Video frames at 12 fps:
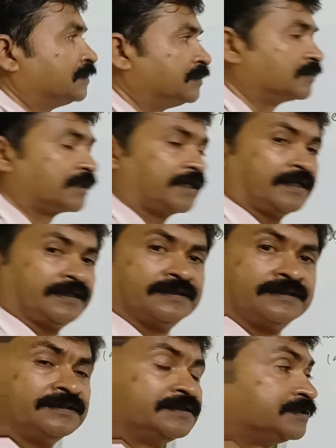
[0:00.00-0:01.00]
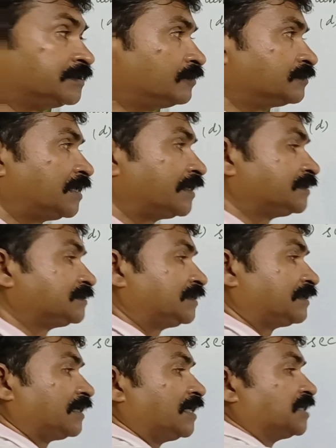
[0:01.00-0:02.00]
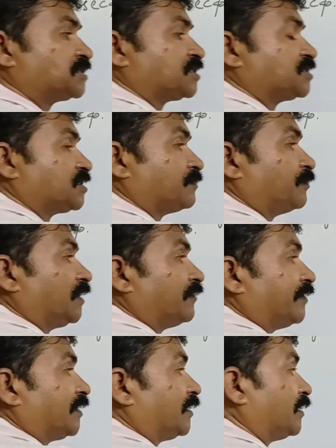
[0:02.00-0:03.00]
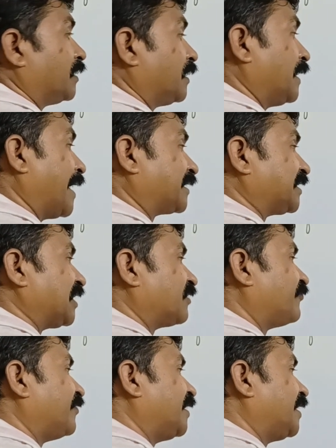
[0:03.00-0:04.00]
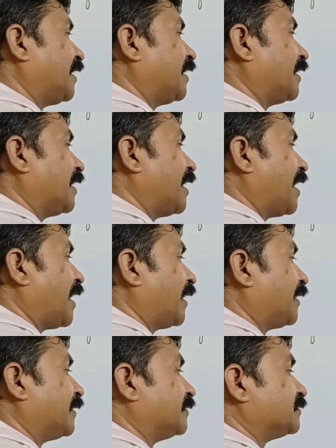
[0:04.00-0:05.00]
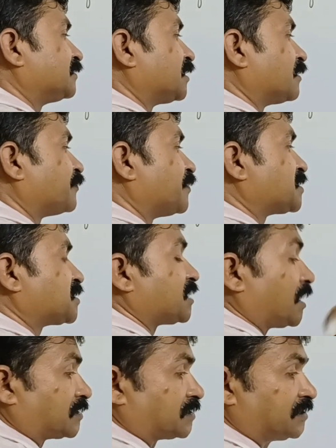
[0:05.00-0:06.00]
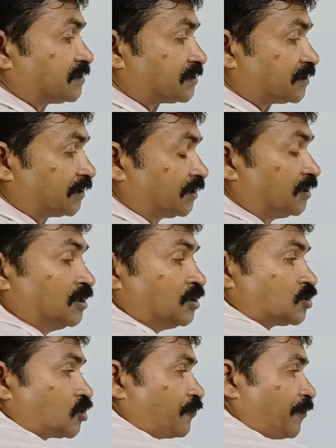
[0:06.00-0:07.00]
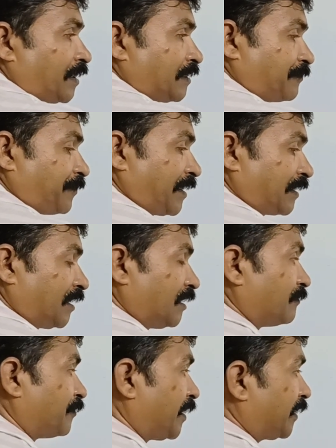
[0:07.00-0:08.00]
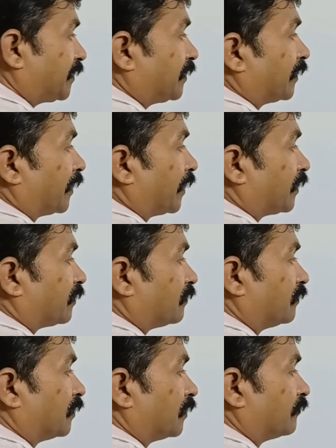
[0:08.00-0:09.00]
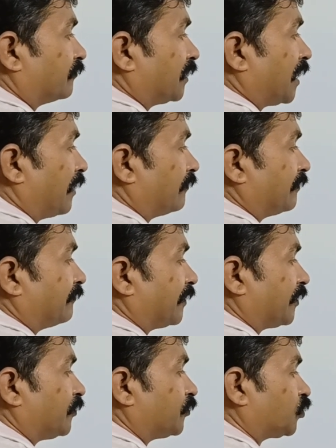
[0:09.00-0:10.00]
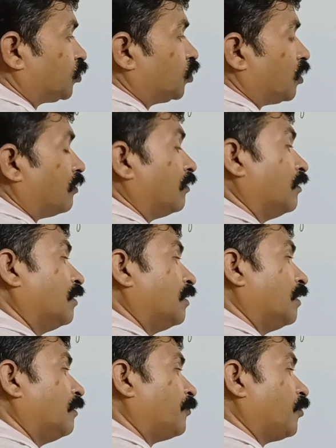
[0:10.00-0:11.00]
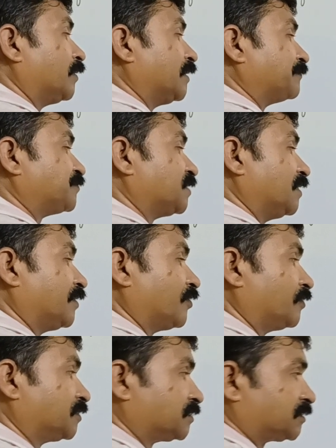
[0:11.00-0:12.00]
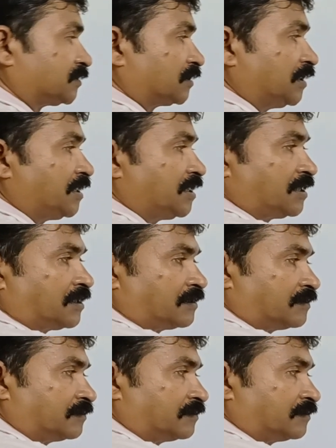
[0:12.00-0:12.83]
Okay. Now there is a relationship between electric field and surface charge density. So for a parallel plate, it will have a value 2 upon epsilon naught. E